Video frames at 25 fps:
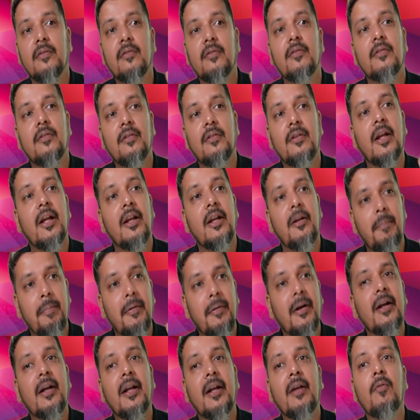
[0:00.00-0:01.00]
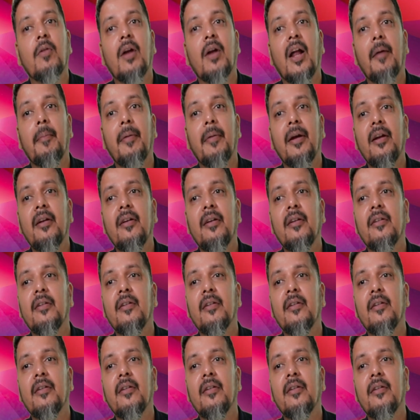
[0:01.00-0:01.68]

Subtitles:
Then printing would have been?